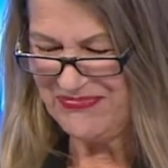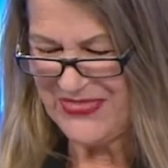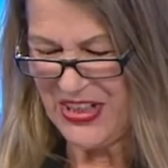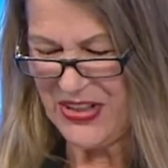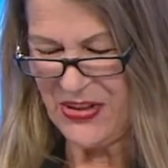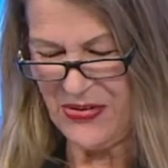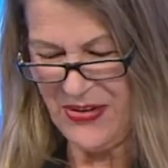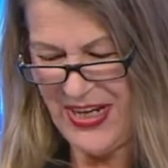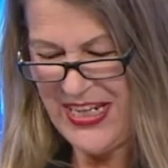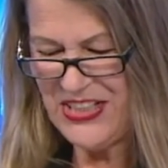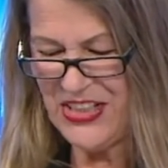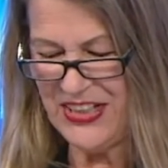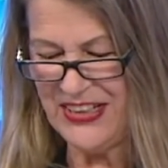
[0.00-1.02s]

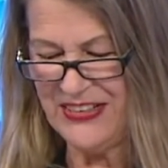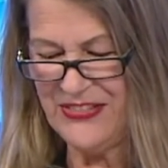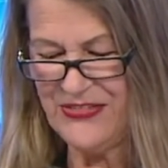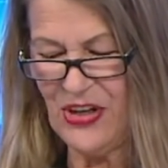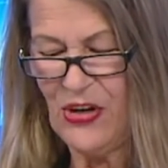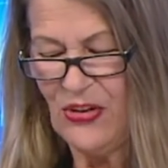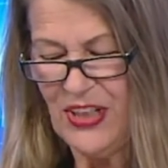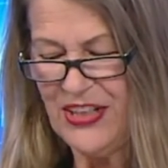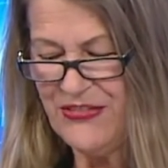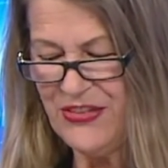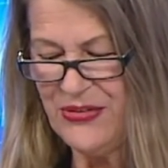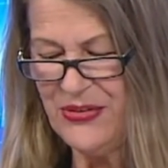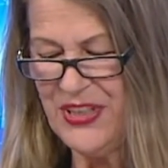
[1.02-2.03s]
Croatia, for only a
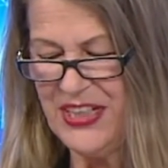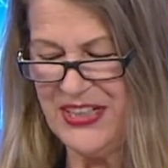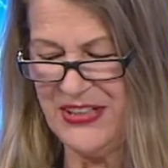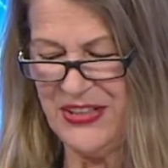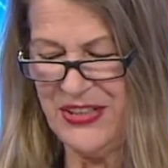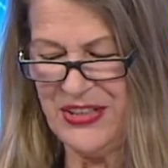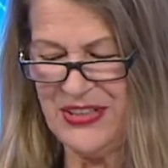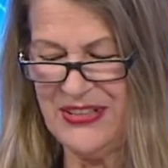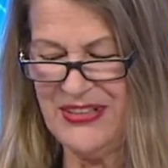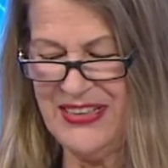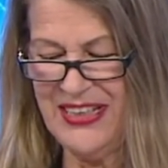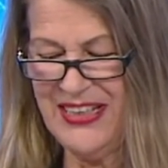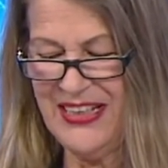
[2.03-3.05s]
few years,
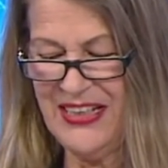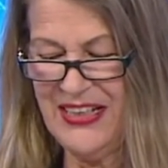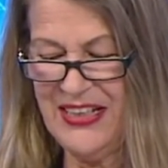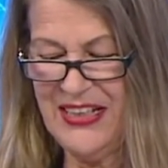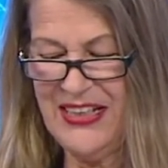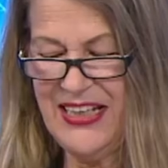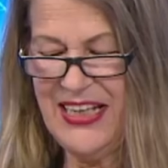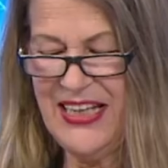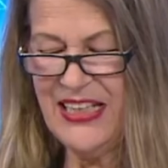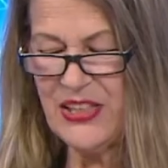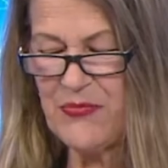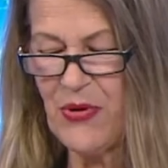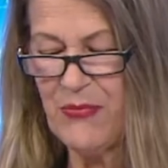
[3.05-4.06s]

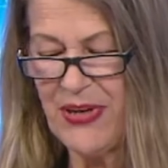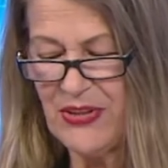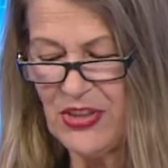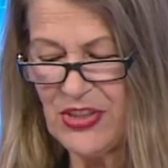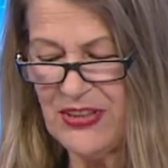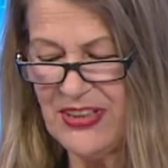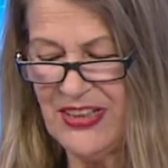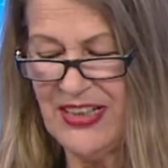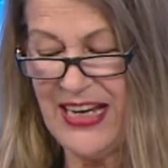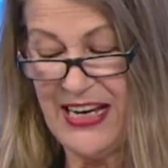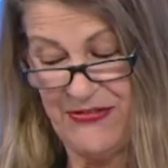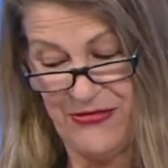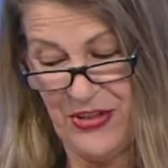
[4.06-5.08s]
its promotional
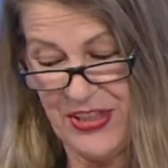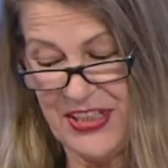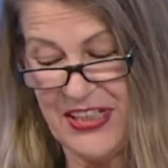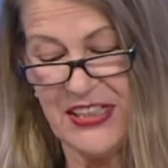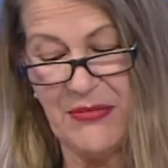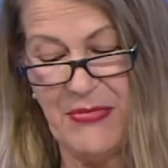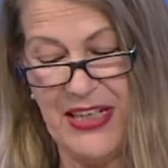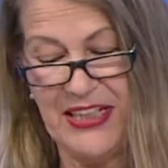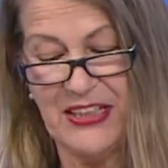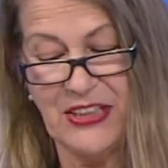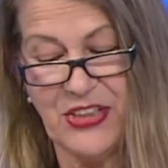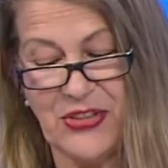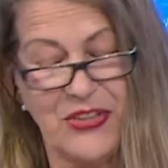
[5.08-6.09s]
efforts as a
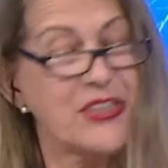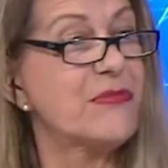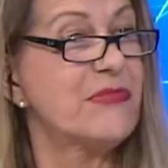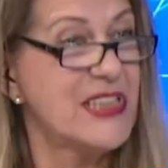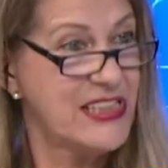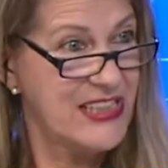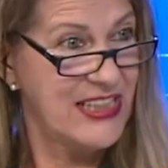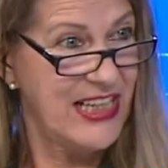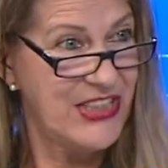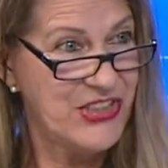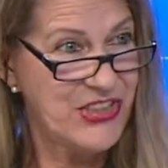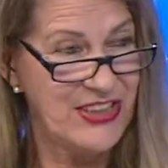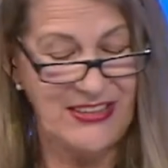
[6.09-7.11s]
medical tourism
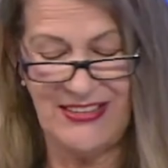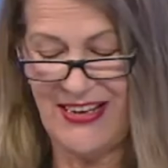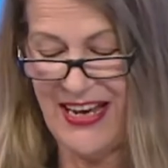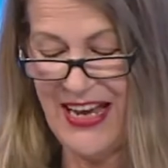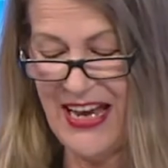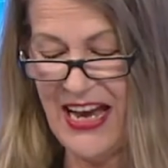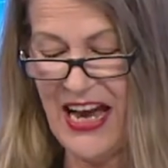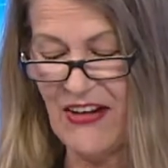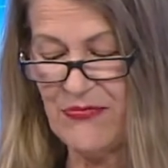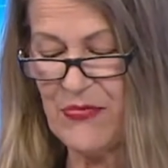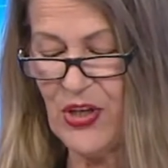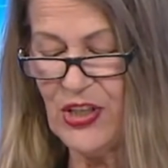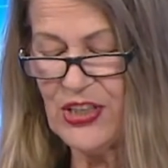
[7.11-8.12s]
destination have
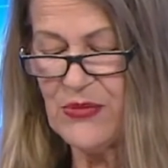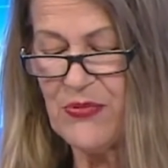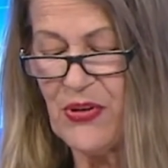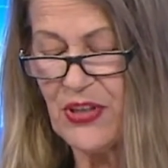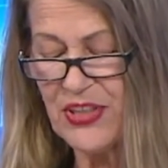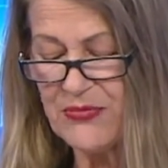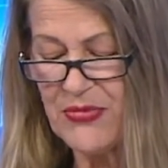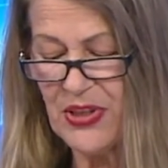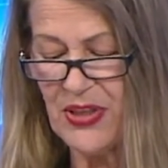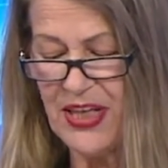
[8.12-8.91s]
brought approximately